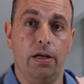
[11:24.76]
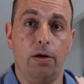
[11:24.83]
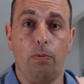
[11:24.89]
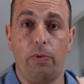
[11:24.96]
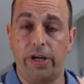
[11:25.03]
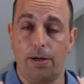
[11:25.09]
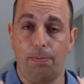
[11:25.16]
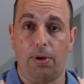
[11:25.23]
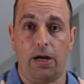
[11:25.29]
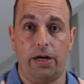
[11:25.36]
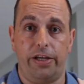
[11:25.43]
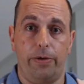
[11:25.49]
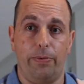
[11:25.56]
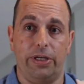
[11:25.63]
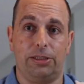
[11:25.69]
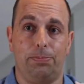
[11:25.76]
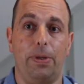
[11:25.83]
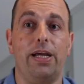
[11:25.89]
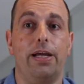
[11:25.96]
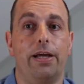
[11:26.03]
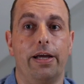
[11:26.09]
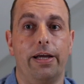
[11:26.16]
where you can plug a
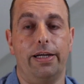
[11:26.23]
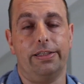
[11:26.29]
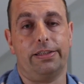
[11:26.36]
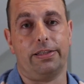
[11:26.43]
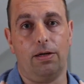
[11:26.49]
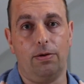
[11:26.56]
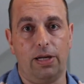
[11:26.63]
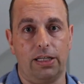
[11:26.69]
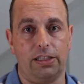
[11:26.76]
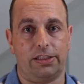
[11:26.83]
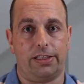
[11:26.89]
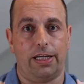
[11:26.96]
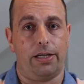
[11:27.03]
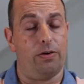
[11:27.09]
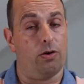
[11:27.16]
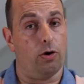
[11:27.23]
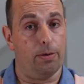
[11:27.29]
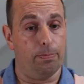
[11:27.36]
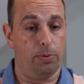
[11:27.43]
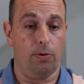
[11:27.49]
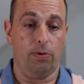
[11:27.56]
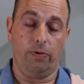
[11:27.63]
USB key. So let's say you've got
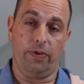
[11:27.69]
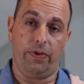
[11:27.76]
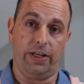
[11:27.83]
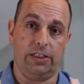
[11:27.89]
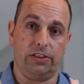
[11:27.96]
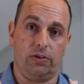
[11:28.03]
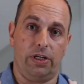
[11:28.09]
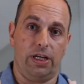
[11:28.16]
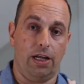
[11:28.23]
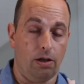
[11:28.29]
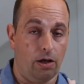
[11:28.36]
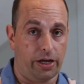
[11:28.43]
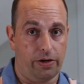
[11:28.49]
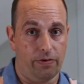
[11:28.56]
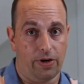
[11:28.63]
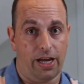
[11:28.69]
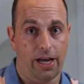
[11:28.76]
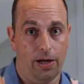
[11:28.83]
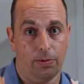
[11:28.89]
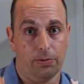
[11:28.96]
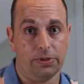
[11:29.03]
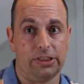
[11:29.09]
important things on here like your
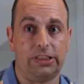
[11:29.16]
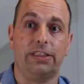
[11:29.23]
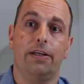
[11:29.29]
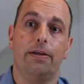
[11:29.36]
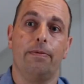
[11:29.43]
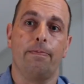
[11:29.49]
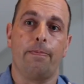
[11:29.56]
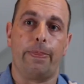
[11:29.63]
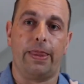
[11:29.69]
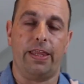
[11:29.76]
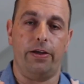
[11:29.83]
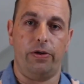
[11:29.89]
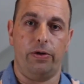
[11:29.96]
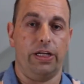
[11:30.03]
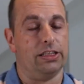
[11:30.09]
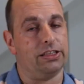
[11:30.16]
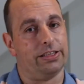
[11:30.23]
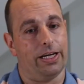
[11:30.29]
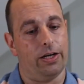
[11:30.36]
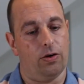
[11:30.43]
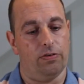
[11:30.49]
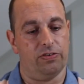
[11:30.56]
accounts that you need to
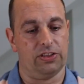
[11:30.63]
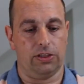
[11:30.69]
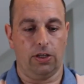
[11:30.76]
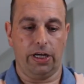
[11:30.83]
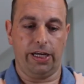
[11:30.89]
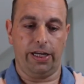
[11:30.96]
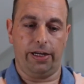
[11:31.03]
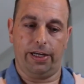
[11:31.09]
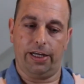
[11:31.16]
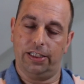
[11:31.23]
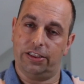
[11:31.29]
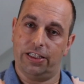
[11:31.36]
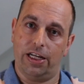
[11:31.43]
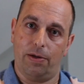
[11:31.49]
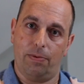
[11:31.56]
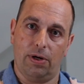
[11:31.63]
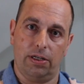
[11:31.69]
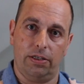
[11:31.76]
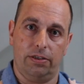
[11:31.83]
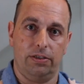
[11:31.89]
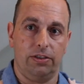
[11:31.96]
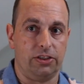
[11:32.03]
take off site in case
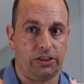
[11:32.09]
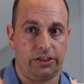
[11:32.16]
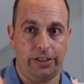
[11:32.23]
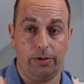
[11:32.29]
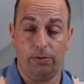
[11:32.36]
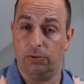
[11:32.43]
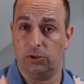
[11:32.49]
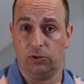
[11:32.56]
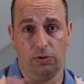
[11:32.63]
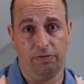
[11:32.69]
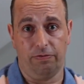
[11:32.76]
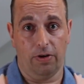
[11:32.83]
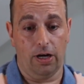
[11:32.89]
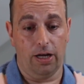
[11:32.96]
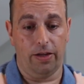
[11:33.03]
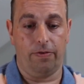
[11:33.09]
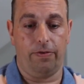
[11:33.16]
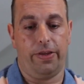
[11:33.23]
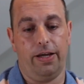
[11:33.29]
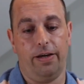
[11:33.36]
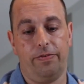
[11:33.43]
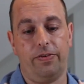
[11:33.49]
anyone steals or fire
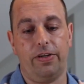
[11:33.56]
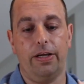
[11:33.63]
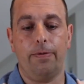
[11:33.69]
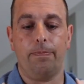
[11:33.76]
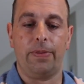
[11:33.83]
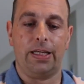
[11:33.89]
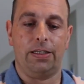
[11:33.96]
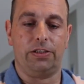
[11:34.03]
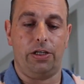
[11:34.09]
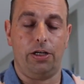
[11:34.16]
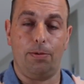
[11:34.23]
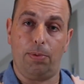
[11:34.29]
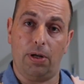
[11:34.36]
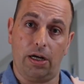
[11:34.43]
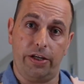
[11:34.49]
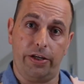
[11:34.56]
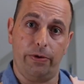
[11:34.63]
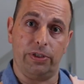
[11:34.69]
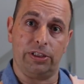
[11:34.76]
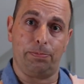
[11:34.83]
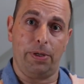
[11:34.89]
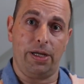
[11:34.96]
theft. So you can plug a
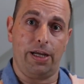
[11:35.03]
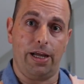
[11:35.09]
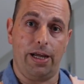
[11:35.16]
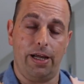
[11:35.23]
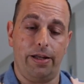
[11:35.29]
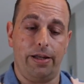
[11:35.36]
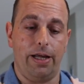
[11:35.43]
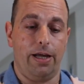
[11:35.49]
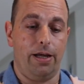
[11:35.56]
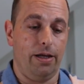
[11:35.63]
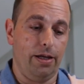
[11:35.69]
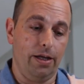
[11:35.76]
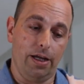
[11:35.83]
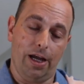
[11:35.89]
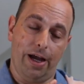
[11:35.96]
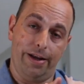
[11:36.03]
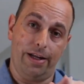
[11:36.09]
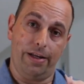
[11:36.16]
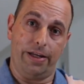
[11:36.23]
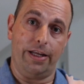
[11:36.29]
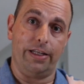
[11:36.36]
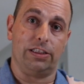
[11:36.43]
USB key in there, and
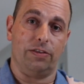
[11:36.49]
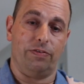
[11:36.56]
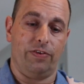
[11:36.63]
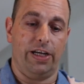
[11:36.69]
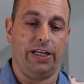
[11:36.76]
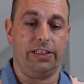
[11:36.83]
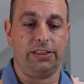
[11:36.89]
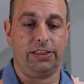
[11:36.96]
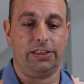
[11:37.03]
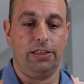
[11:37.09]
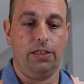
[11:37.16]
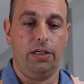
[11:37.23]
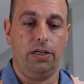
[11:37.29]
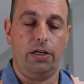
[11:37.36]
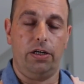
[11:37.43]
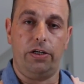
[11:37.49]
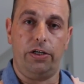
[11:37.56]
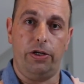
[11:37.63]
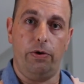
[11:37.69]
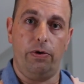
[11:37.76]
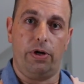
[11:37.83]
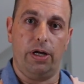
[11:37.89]
in the interface
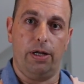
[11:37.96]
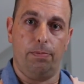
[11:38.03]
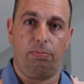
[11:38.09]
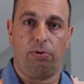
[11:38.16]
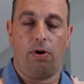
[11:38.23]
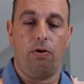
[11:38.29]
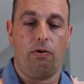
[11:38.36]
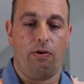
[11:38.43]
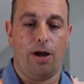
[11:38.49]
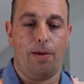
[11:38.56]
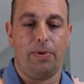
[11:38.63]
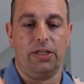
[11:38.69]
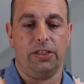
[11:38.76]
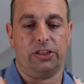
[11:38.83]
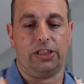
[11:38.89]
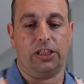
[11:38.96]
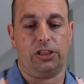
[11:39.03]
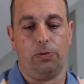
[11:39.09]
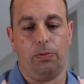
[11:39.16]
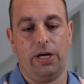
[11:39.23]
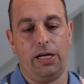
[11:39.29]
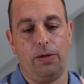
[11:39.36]
you can program it as such
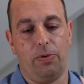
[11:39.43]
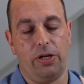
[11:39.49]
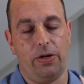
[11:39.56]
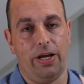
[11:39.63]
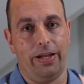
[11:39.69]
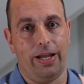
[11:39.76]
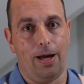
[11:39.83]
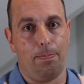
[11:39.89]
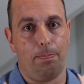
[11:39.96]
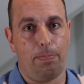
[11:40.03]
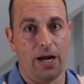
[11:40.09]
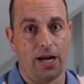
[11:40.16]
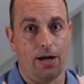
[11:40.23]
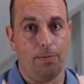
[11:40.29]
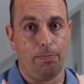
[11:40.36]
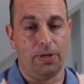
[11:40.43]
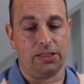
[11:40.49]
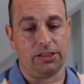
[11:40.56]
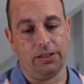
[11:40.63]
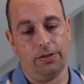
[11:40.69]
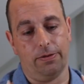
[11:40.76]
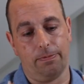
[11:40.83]
a way when you hit that backup
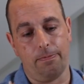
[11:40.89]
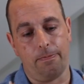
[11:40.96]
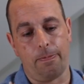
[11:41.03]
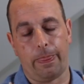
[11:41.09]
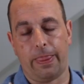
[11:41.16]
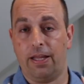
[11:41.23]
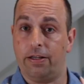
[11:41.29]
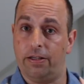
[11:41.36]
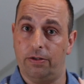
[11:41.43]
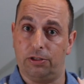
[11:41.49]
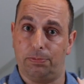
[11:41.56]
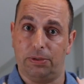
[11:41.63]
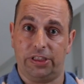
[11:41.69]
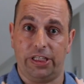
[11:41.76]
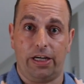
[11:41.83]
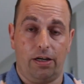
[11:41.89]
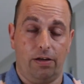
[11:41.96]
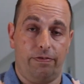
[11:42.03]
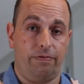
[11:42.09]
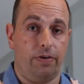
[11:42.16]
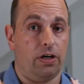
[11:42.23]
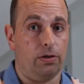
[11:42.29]
button, those particular
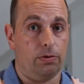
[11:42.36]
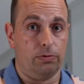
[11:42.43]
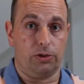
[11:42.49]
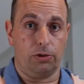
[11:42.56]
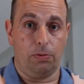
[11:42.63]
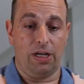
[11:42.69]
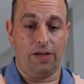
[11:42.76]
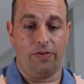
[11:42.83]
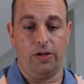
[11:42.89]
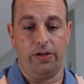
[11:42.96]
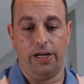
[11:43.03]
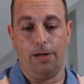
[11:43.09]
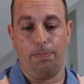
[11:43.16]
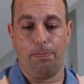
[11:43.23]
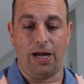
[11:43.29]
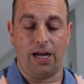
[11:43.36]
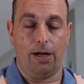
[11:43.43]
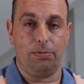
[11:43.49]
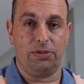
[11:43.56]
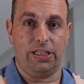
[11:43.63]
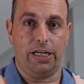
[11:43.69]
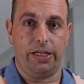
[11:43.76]
files or whatever you need back
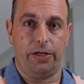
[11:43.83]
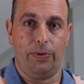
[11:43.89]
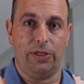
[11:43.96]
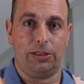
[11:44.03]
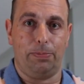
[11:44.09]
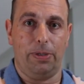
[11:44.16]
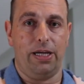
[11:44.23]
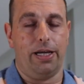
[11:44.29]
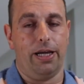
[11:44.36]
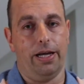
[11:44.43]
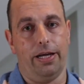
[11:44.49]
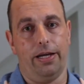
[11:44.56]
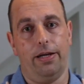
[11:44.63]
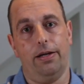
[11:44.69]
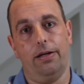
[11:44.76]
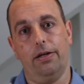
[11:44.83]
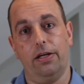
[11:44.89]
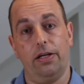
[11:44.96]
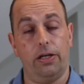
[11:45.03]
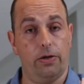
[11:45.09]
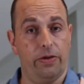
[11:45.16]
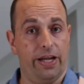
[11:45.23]
up to that USB key.
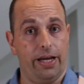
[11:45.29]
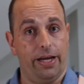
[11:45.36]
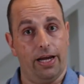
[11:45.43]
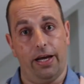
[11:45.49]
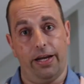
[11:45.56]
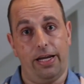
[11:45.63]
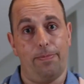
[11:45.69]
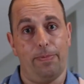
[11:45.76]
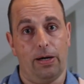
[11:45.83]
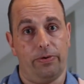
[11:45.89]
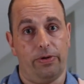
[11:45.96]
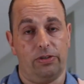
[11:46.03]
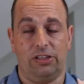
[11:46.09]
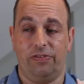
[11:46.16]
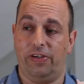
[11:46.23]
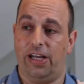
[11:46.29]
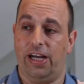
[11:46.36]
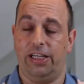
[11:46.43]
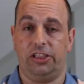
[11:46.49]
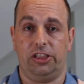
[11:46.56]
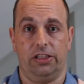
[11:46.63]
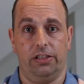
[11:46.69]
You then get an email
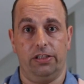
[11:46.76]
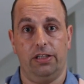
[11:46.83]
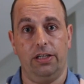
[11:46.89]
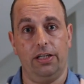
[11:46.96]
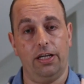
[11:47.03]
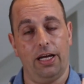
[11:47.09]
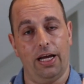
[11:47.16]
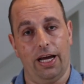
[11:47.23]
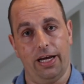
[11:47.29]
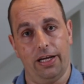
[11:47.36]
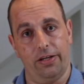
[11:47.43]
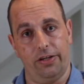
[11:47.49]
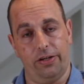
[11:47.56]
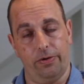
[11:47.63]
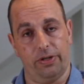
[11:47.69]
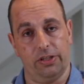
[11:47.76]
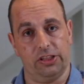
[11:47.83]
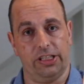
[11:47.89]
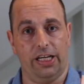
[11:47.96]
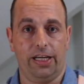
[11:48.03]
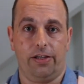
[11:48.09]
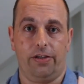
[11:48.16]
notification and you can
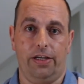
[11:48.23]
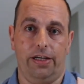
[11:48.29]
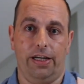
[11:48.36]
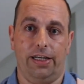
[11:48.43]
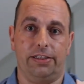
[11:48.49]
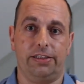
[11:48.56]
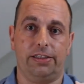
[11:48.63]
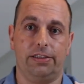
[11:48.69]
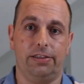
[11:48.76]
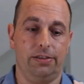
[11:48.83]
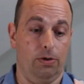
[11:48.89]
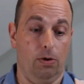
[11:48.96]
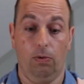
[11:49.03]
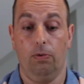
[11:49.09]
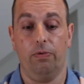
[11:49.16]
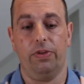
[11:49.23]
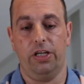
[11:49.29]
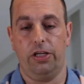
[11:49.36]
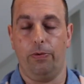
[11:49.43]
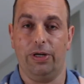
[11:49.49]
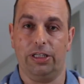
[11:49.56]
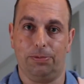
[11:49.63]
take the NAS or
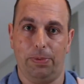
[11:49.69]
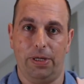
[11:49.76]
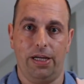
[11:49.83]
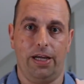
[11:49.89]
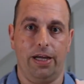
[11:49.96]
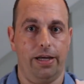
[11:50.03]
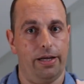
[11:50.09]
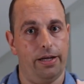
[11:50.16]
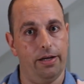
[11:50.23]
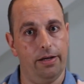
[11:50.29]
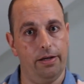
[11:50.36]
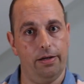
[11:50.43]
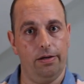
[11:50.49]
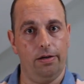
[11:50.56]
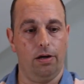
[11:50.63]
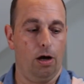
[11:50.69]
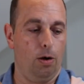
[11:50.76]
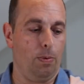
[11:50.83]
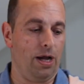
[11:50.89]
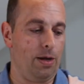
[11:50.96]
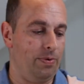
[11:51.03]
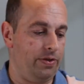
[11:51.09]
the USB key
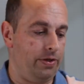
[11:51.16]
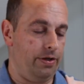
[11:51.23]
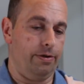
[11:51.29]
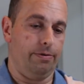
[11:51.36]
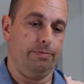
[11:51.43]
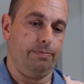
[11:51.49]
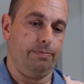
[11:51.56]
away with you.